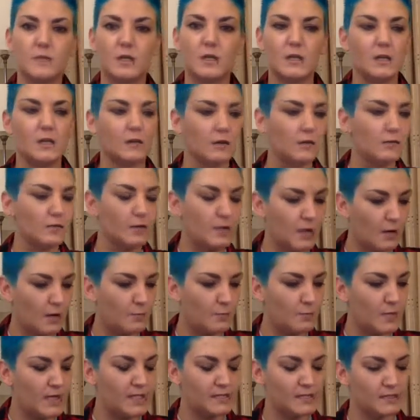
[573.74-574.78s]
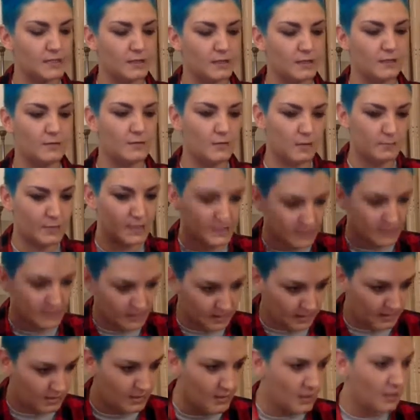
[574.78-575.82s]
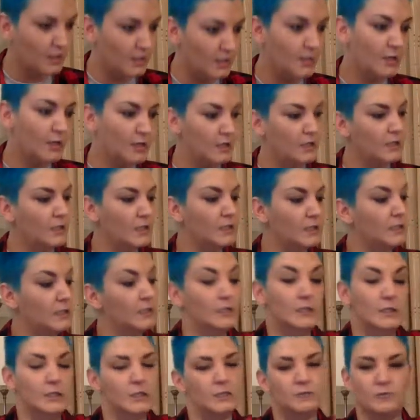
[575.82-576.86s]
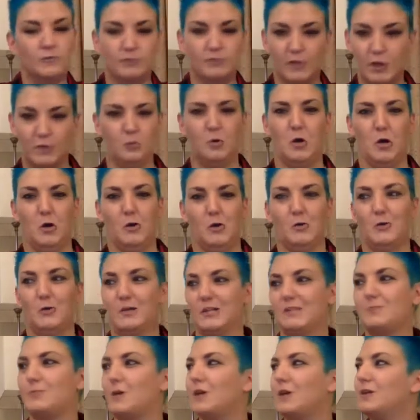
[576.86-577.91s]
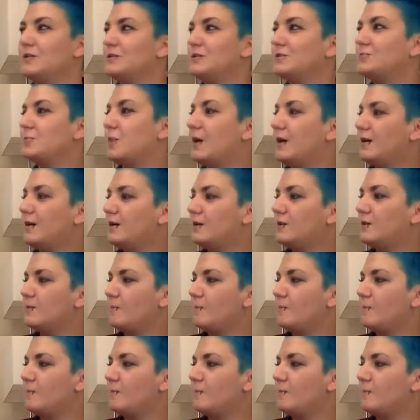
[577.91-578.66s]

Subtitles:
you know, come back to the real world, I suppose. But,